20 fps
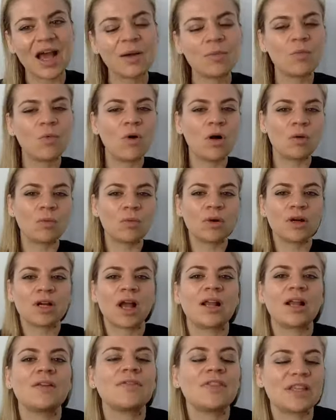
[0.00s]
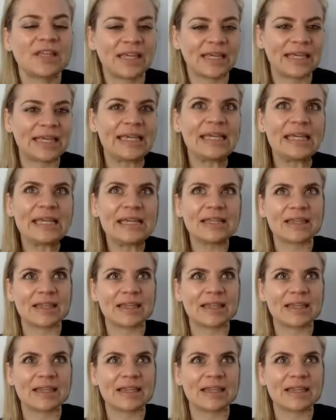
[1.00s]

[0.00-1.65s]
And what were kind of the key